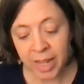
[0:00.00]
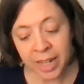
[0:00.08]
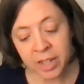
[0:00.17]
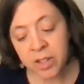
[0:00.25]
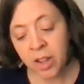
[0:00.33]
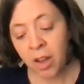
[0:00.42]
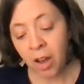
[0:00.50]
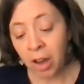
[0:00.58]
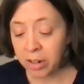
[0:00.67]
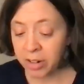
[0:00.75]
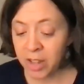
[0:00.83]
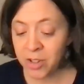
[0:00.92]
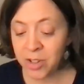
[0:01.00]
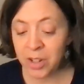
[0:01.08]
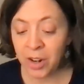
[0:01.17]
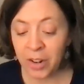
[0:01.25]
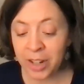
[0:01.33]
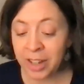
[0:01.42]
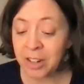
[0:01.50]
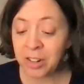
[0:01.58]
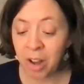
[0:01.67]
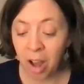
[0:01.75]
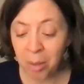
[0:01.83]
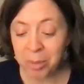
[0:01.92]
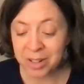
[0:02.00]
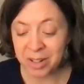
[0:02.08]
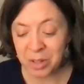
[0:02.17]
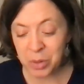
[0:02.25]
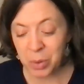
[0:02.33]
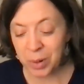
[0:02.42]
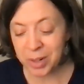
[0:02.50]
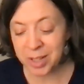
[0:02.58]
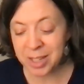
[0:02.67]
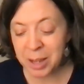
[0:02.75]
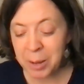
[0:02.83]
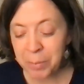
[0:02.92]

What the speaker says: It is unnecessary in common discourse